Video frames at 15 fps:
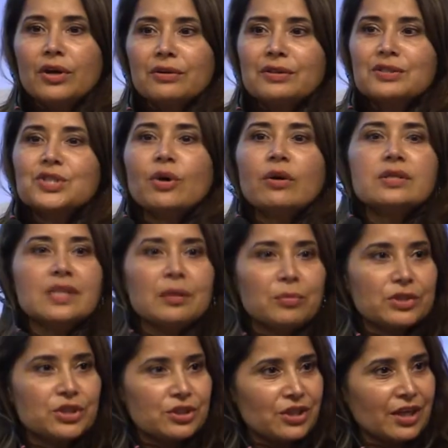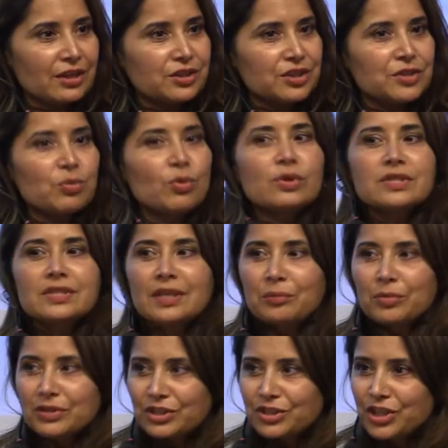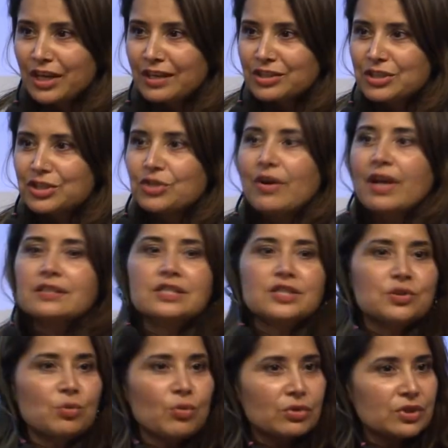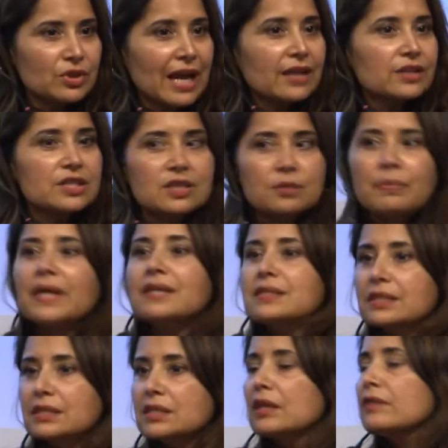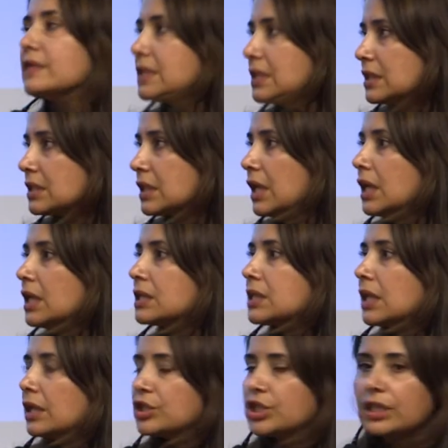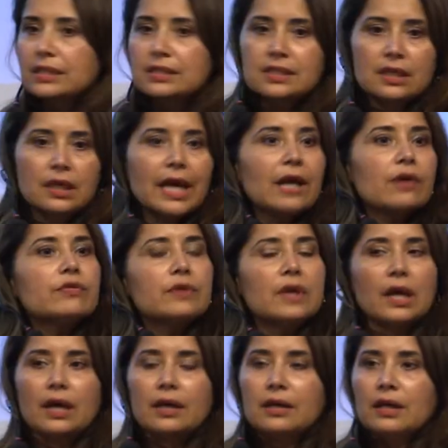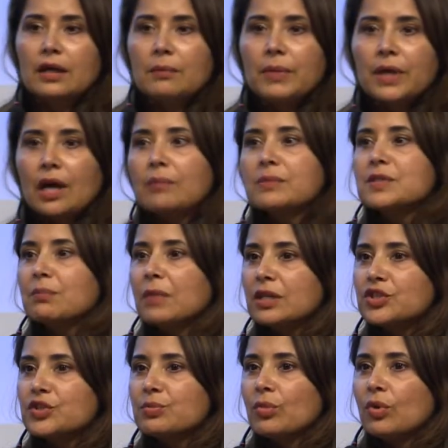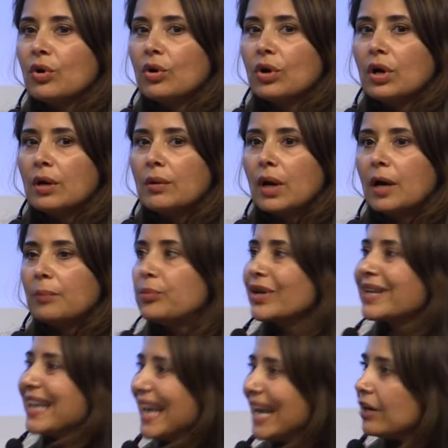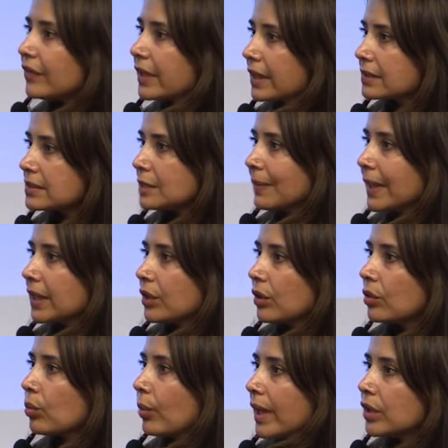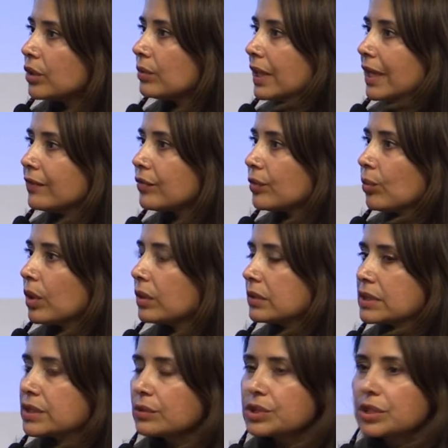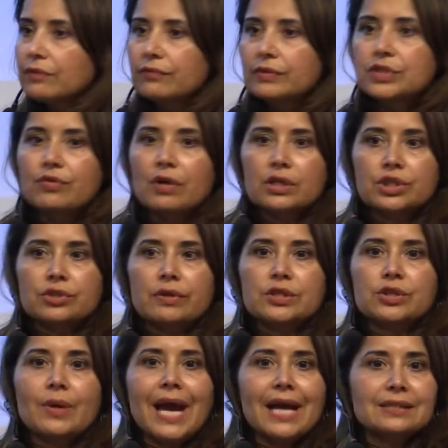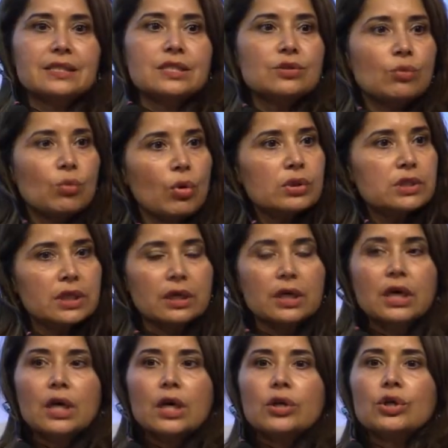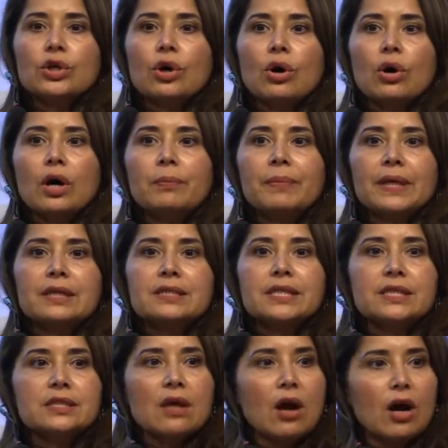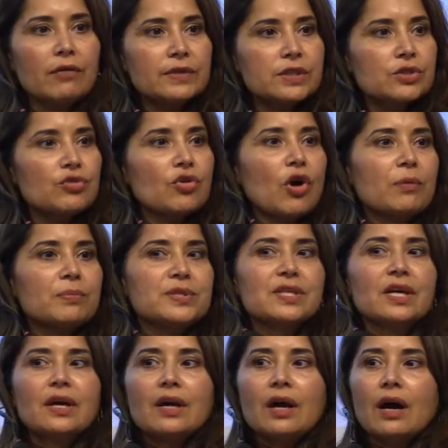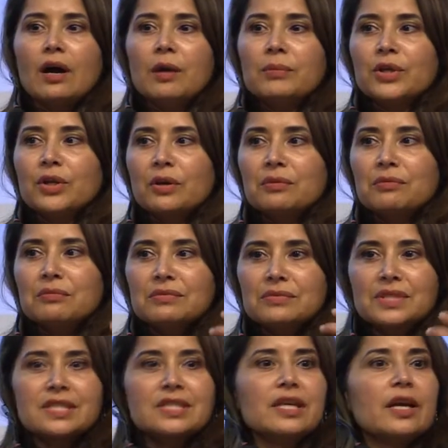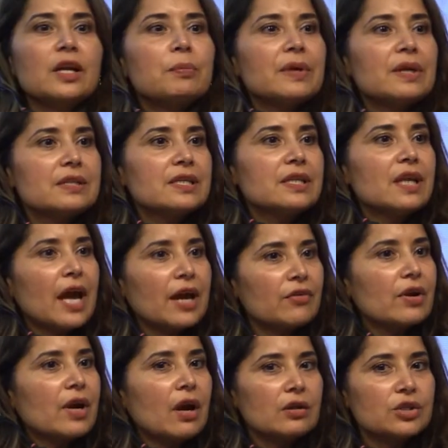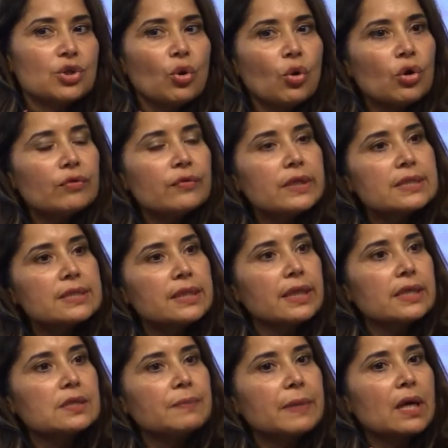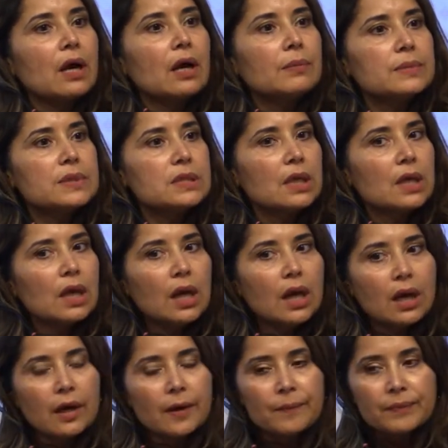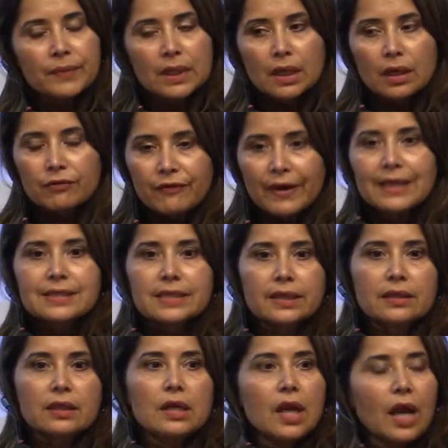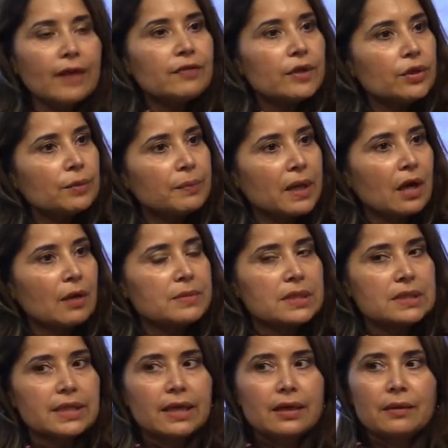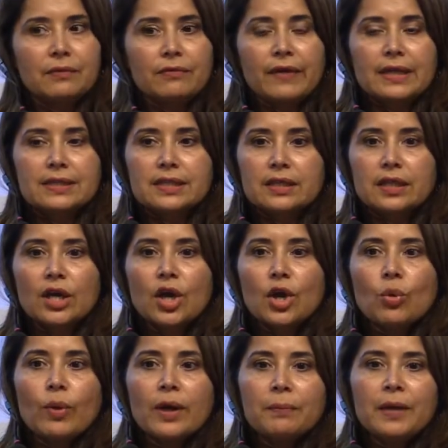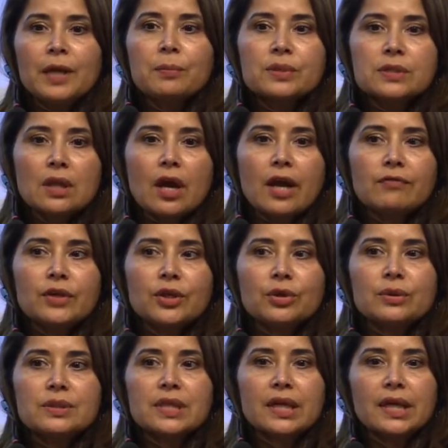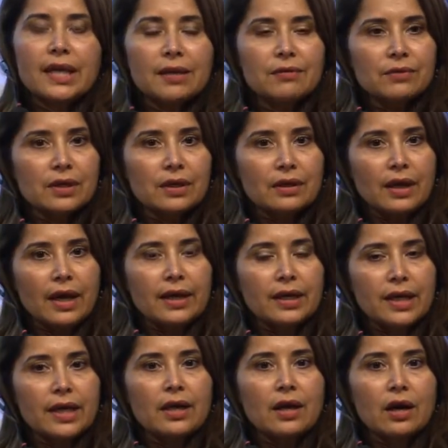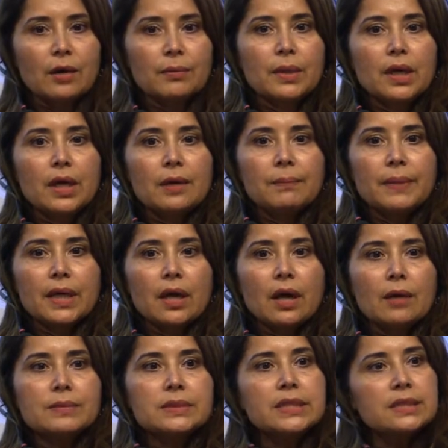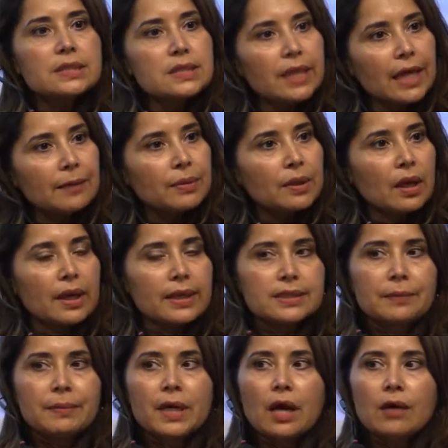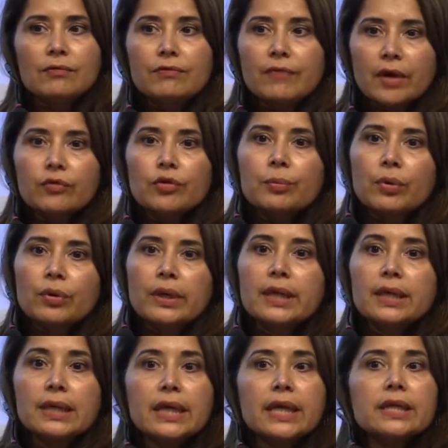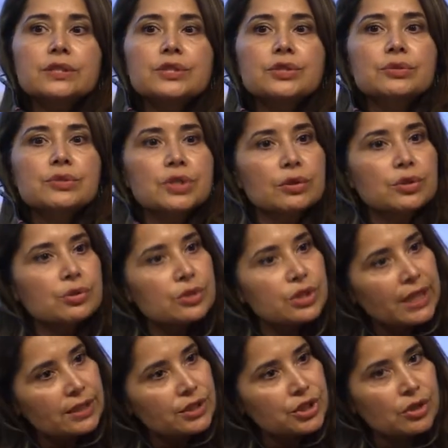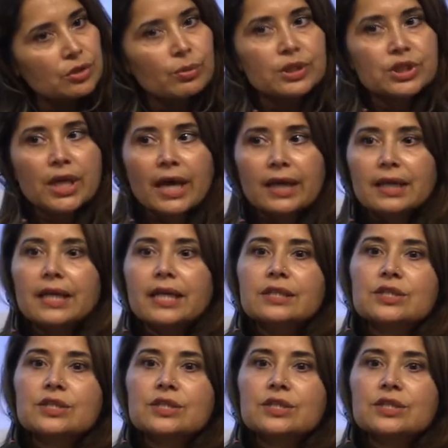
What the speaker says: soil temperature changes, water temperature changes, your access to basic services such as healthcare becomes much more precarious depending on where you live and what the social infrastructure is, your access to water, your ability to harvest crops, sustainability in agriculture, all of these things becomes affected, livelihood becomes affected. When people's livelihoods and income become destabilized, they become vulnerable, it leads to social tension, which can lead